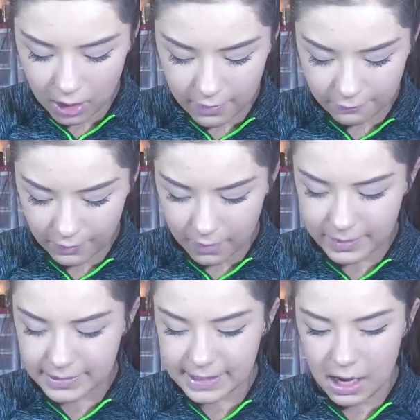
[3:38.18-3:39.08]
are from
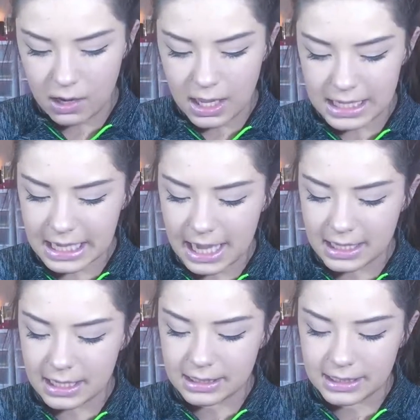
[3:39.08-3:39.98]
Sarah
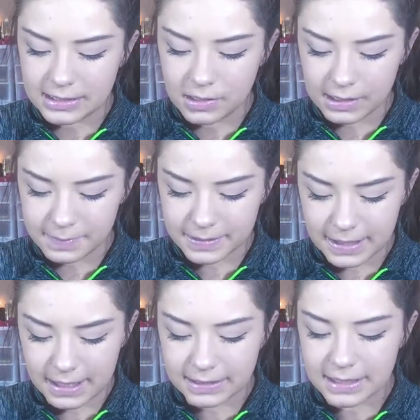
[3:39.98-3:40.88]
again, and these are
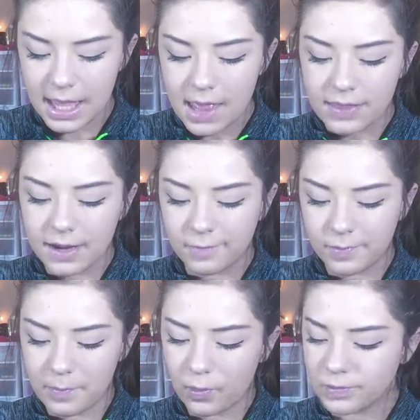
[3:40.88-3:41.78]
lipsticks. They are
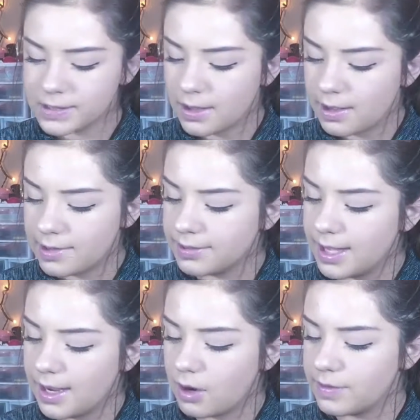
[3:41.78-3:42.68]
from Ulta, and
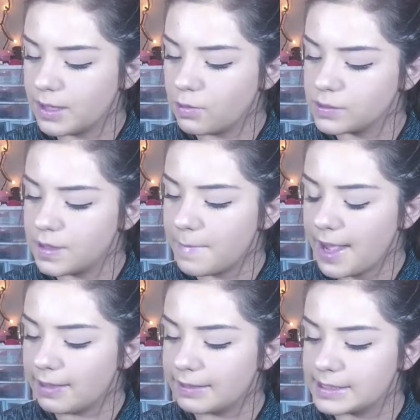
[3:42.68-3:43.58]
they are the Ulta
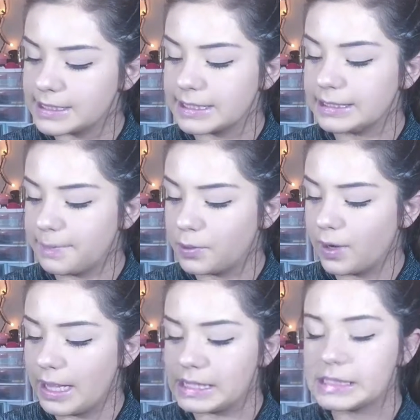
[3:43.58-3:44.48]
Matte Lip
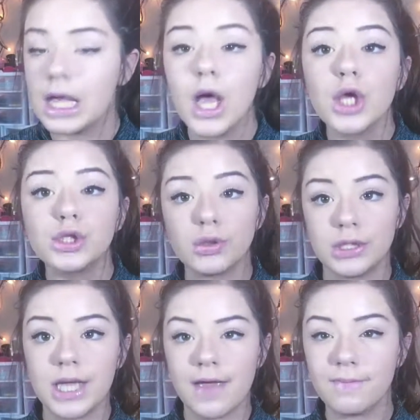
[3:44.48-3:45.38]
Crayon. So
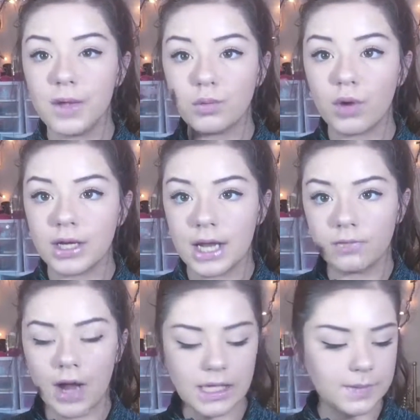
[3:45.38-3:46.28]
she gave me one
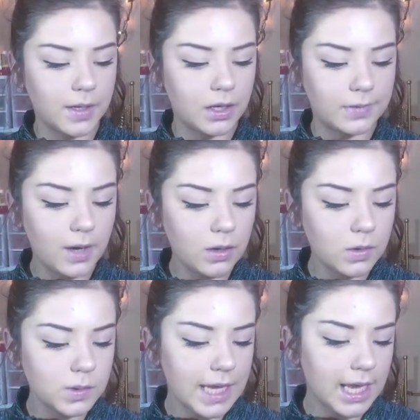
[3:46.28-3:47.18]
in Raspberry
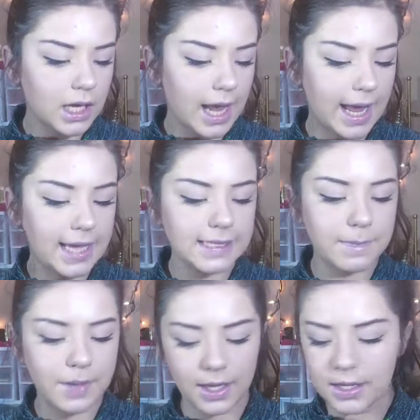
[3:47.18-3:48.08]
Rose and
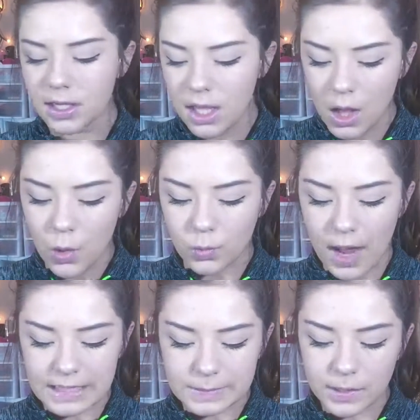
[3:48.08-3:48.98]
Hazy Pink.
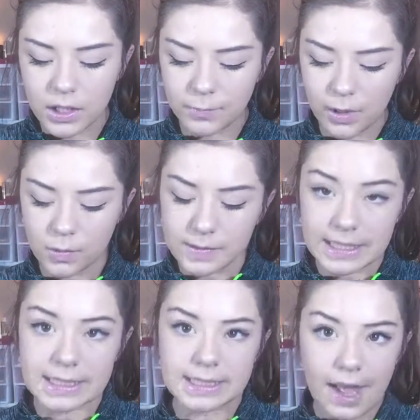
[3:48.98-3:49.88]
Raspberry
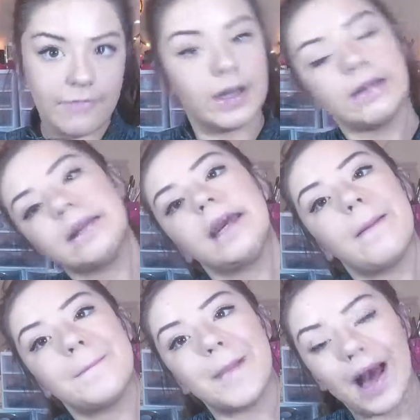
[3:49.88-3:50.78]
Rose is
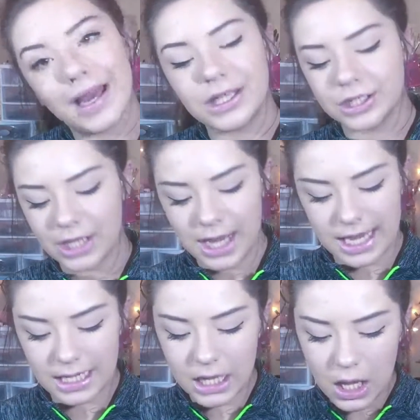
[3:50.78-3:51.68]
definitely my
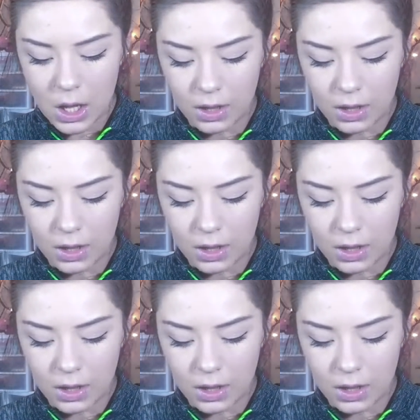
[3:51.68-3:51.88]
shade